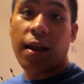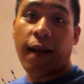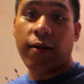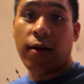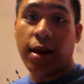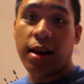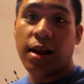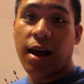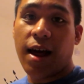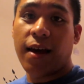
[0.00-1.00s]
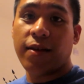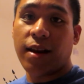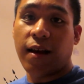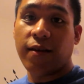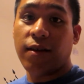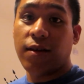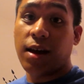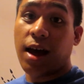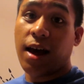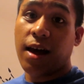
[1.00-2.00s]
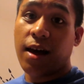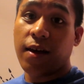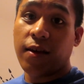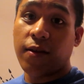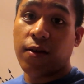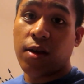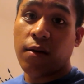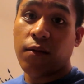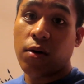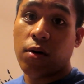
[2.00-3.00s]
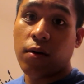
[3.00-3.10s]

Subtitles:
get to eating, guys, and I'll see you guys for